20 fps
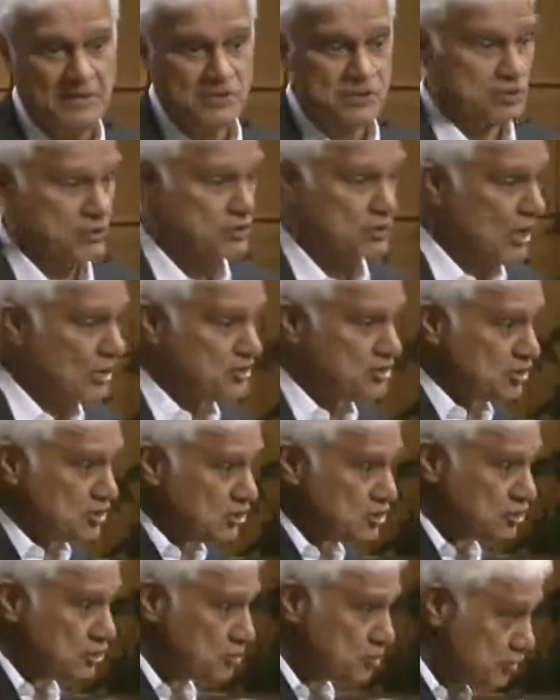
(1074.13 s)
So it's not
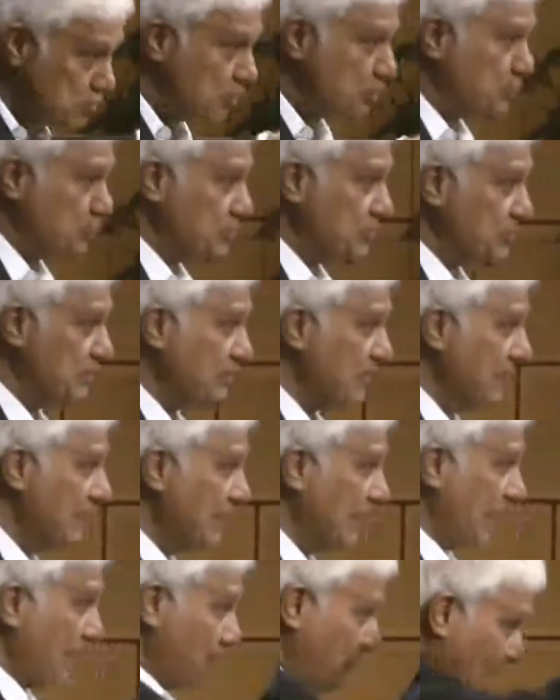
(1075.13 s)
just truth
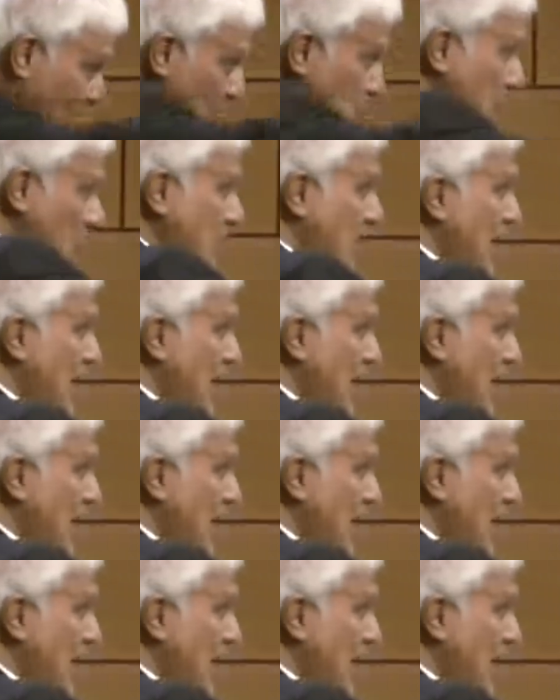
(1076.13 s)
about